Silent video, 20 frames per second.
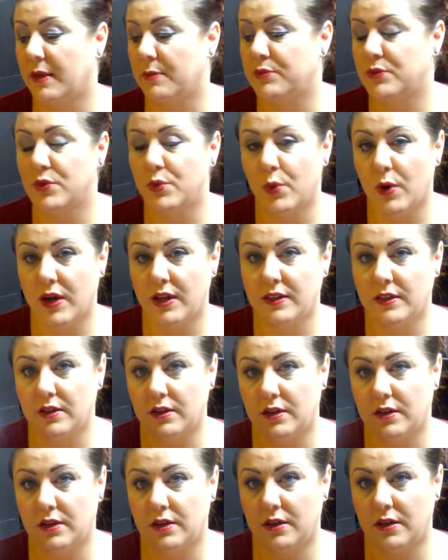up two
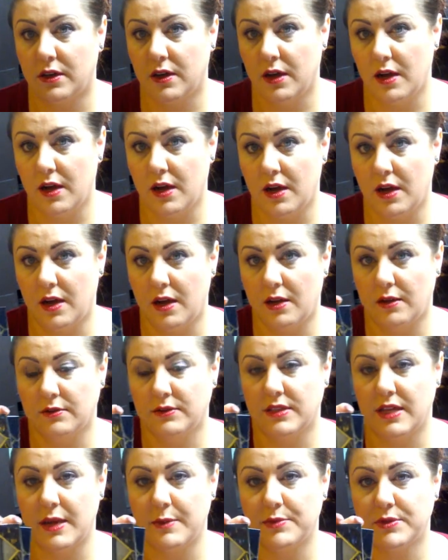other
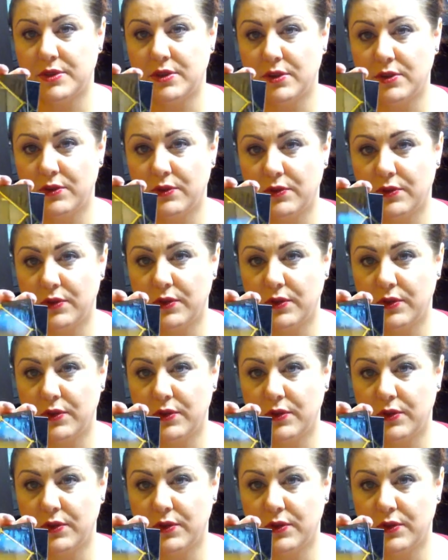types of